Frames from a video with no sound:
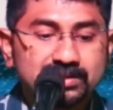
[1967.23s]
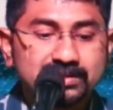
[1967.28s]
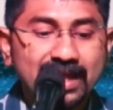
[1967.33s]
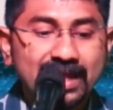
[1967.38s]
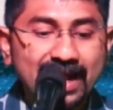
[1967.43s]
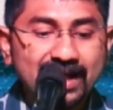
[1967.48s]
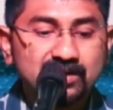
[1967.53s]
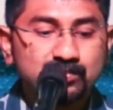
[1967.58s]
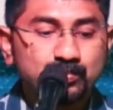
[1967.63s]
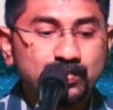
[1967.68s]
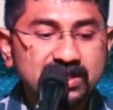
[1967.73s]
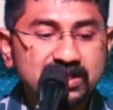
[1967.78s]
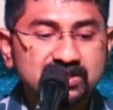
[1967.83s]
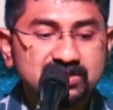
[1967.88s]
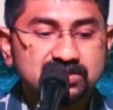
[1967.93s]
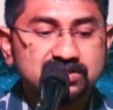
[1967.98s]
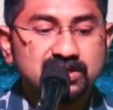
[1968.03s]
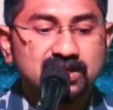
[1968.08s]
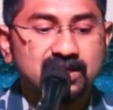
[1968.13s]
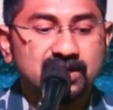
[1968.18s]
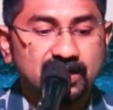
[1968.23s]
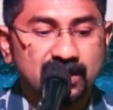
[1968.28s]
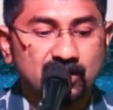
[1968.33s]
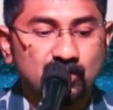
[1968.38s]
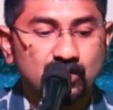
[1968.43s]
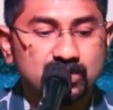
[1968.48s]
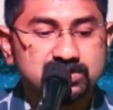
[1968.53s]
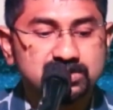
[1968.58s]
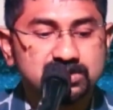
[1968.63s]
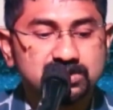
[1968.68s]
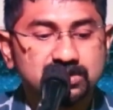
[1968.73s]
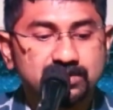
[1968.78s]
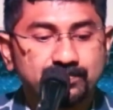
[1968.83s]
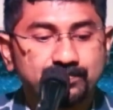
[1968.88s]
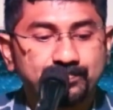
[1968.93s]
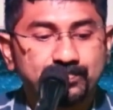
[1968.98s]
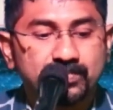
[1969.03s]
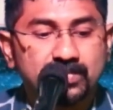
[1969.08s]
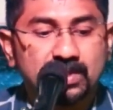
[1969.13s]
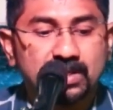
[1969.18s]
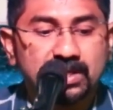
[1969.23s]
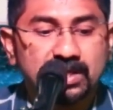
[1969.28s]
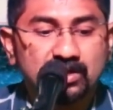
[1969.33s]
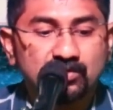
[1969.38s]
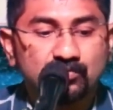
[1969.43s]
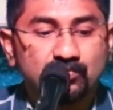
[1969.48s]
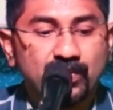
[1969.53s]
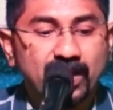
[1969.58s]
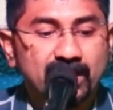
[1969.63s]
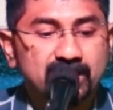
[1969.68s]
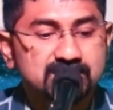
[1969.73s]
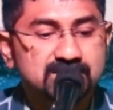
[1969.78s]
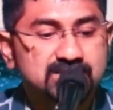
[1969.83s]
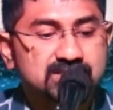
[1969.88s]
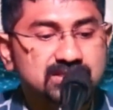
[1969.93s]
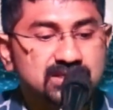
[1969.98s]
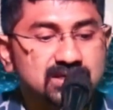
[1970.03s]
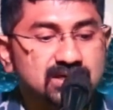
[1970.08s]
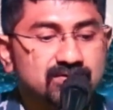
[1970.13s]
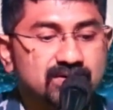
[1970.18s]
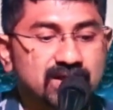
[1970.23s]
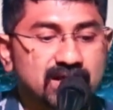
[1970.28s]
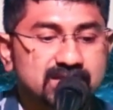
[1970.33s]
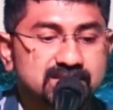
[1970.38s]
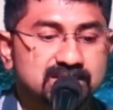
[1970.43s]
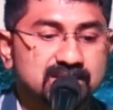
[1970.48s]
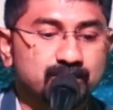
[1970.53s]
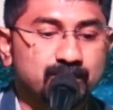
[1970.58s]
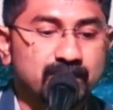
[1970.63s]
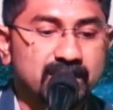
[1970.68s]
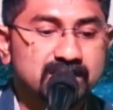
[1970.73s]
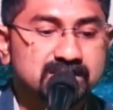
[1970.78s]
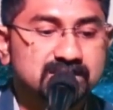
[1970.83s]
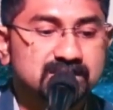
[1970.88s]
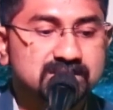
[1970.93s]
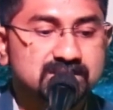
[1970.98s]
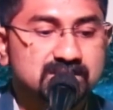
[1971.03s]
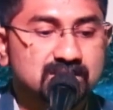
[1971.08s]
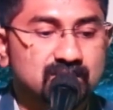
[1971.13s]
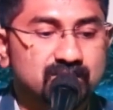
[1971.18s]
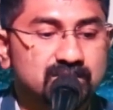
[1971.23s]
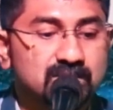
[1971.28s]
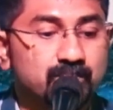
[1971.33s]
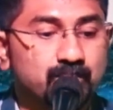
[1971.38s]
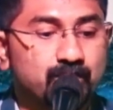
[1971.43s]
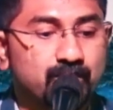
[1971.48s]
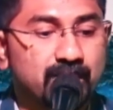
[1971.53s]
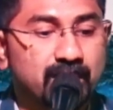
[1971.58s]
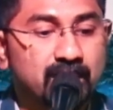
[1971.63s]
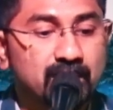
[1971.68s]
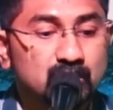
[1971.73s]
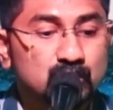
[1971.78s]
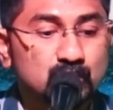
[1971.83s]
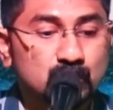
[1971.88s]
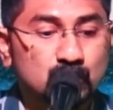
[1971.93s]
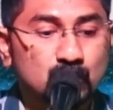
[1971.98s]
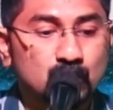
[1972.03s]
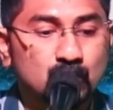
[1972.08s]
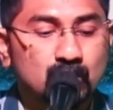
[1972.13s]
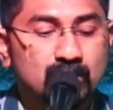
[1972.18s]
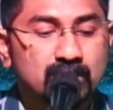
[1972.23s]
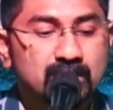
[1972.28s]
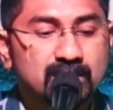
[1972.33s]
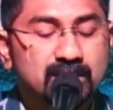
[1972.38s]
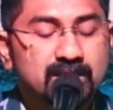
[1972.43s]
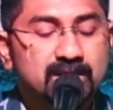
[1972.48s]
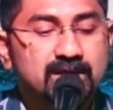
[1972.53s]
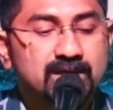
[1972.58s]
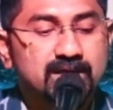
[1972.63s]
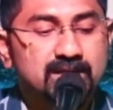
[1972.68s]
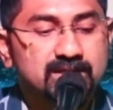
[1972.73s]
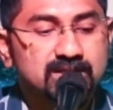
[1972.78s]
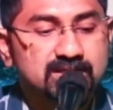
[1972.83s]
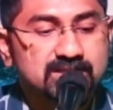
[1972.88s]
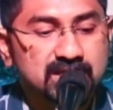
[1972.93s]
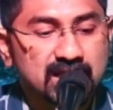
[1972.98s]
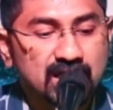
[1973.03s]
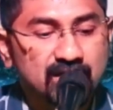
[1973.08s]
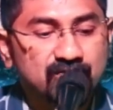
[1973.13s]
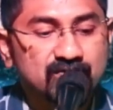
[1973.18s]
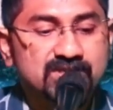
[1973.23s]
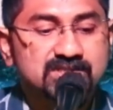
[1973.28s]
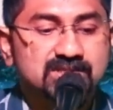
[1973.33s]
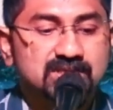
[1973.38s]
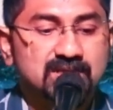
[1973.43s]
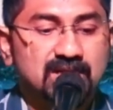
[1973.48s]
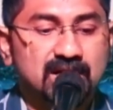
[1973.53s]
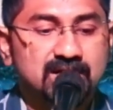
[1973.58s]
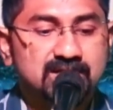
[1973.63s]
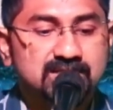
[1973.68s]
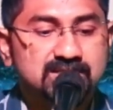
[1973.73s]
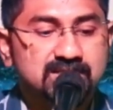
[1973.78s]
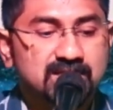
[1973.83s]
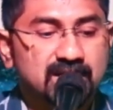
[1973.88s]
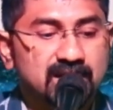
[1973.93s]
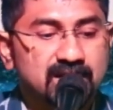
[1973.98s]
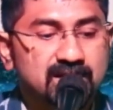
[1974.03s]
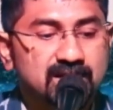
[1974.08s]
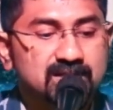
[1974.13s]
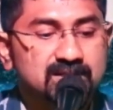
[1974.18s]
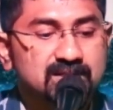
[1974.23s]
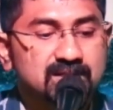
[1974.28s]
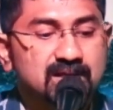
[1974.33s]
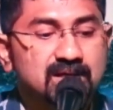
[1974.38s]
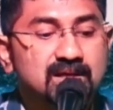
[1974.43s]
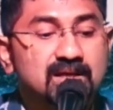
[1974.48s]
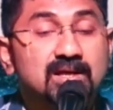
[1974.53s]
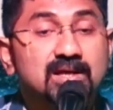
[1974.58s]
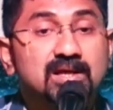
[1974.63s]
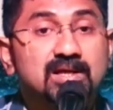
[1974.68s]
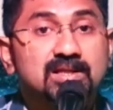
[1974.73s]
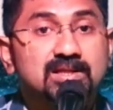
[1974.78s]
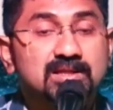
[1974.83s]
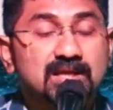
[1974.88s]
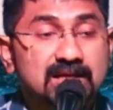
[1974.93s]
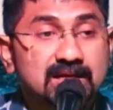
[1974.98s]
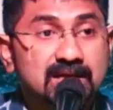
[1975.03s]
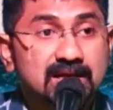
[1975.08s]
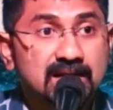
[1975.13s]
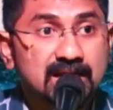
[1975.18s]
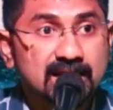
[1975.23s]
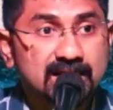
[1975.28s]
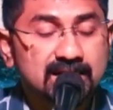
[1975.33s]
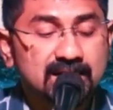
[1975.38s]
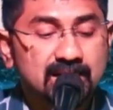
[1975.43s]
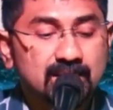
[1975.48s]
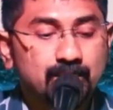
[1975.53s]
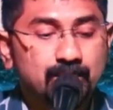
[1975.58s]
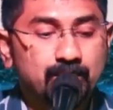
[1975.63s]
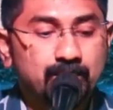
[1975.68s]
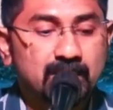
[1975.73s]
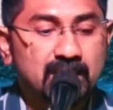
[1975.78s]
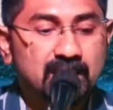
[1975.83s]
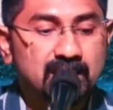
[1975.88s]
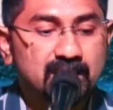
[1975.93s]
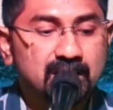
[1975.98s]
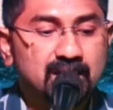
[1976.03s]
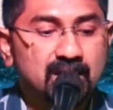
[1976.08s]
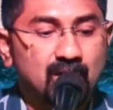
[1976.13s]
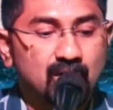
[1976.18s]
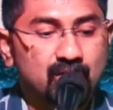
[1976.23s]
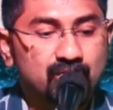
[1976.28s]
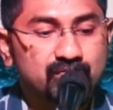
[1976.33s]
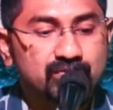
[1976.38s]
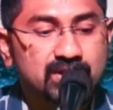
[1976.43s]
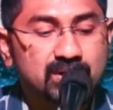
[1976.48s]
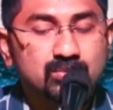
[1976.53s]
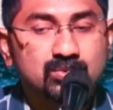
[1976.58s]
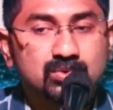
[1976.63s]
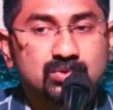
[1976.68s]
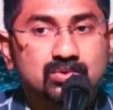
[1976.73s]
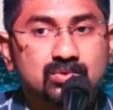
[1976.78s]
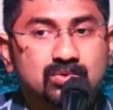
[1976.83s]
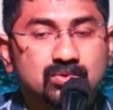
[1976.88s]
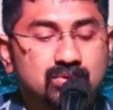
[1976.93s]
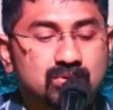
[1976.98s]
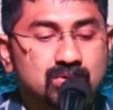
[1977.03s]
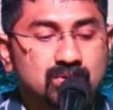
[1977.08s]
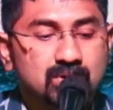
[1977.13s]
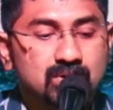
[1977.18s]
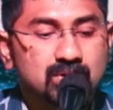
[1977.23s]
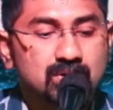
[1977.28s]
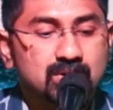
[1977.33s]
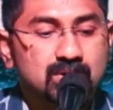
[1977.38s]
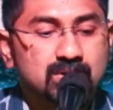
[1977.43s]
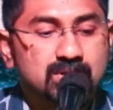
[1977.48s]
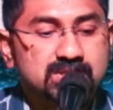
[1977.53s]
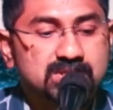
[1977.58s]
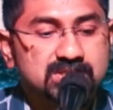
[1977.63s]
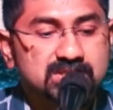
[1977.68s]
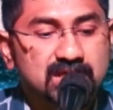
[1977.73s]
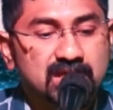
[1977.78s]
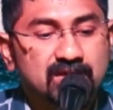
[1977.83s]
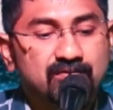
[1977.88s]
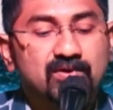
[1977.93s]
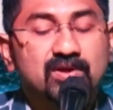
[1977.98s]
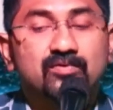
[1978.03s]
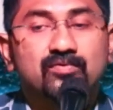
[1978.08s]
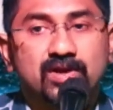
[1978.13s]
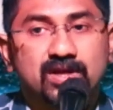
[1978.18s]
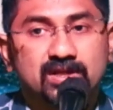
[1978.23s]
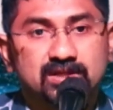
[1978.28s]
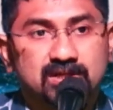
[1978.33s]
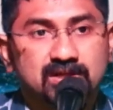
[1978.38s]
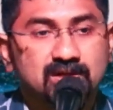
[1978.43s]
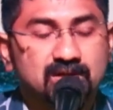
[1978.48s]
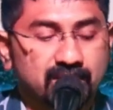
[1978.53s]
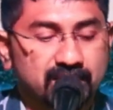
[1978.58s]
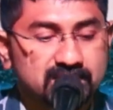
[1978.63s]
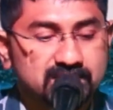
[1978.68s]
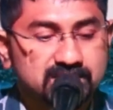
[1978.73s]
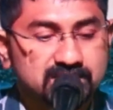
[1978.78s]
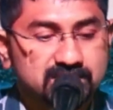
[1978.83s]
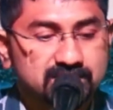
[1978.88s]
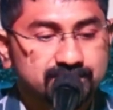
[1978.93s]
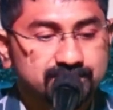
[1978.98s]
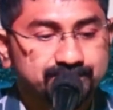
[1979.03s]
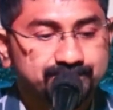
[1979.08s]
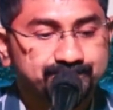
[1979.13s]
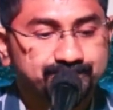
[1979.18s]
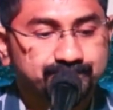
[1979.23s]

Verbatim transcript: That peace child analogy, in fact, served as the basis of the breakthrough in the Sawis understanding that led many of them to saving faith in Christ.